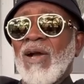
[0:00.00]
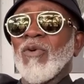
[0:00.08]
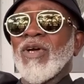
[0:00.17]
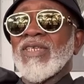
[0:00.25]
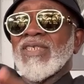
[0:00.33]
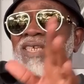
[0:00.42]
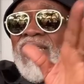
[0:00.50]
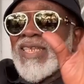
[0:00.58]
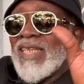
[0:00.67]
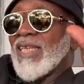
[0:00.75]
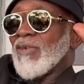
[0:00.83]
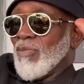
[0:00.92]
that one is
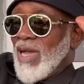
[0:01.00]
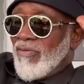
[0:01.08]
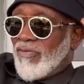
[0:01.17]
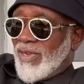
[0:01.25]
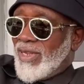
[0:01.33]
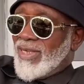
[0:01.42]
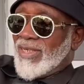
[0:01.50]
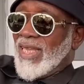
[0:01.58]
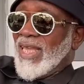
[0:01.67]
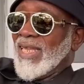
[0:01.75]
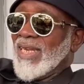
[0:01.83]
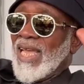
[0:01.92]
hidden in my village
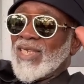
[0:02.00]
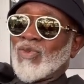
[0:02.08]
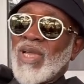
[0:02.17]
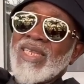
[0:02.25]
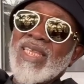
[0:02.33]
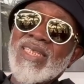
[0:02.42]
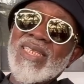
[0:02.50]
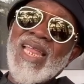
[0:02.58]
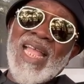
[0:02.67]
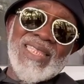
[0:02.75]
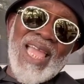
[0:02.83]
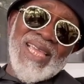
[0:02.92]
that's why they didn't
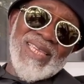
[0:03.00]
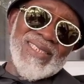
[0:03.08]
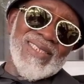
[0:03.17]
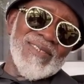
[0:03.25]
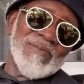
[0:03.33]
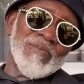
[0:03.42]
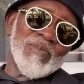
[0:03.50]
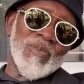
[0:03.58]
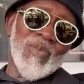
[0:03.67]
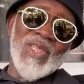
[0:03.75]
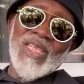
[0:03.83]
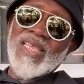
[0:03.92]
attack it
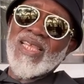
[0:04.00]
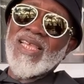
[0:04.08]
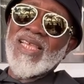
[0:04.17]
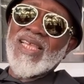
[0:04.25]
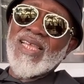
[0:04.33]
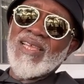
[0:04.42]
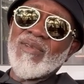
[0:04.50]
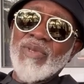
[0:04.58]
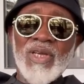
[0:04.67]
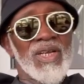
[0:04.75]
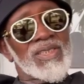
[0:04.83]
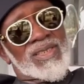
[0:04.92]

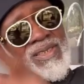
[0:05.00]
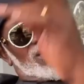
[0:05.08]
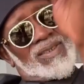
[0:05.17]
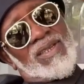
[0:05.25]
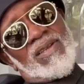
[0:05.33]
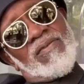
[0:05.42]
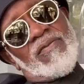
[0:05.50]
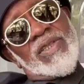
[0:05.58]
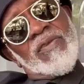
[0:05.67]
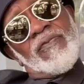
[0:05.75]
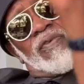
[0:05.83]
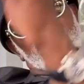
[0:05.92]
because
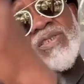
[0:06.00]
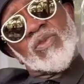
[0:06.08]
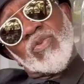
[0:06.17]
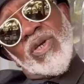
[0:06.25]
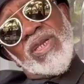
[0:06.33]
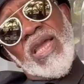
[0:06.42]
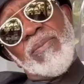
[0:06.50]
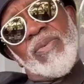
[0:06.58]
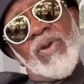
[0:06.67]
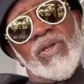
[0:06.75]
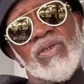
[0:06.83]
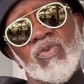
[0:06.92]
the first one I
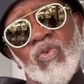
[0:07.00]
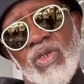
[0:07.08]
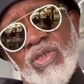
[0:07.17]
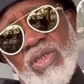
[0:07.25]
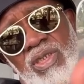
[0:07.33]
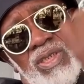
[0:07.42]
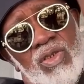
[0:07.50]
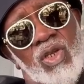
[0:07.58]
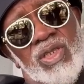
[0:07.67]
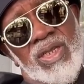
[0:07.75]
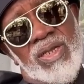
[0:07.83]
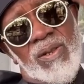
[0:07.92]
brought was this
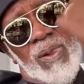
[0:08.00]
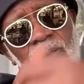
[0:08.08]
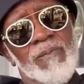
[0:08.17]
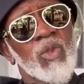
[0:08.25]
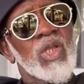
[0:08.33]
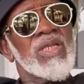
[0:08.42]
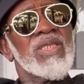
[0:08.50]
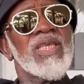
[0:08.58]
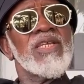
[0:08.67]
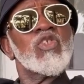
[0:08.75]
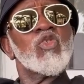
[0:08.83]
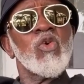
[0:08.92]
hotel
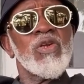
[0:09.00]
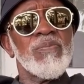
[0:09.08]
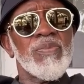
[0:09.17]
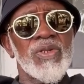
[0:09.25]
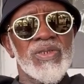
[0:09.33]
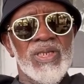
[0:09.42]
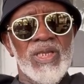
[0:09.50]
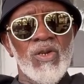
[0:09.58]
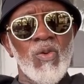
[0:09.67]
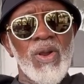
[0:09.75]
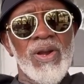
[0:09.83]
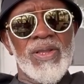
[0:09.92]
ten story building in
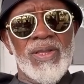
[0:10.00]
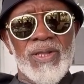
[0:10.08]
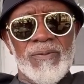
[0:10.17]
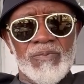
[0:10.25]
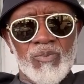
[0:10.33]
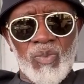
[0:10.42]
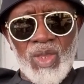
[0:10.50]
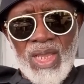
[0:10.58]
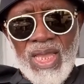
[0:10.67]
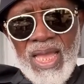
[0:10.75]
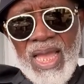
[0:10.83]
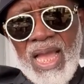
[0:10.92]
a way here
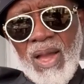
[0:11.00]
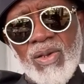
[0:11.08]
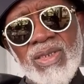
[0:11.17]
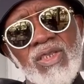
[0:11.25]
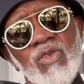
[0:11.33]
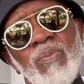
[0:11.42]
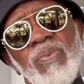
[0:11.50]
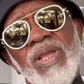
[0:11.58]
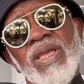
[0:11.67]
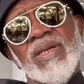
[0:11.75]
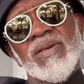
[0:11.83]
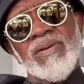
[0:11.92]
I wanted to
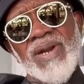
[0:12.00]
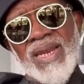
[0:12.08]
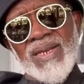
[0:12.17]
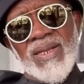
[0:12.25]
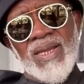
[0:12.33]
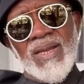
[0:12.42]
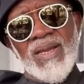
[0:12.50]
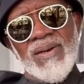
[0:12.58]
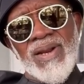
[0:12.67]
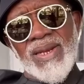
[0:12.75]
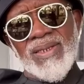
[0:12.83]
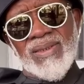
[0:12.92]
bring Rad, uh,
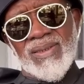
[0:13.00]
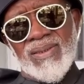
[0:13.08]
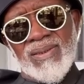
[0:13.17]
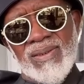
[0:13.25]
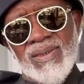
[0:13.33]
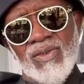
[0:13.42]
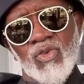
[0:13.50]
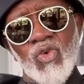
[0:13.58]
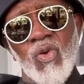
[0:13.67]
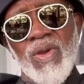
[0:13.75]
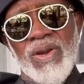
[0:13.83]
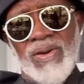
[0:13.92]
Radisson into
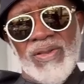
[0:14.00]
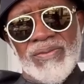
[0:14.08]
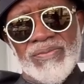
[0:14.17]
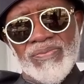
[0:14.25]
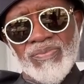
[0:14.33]
Owerri,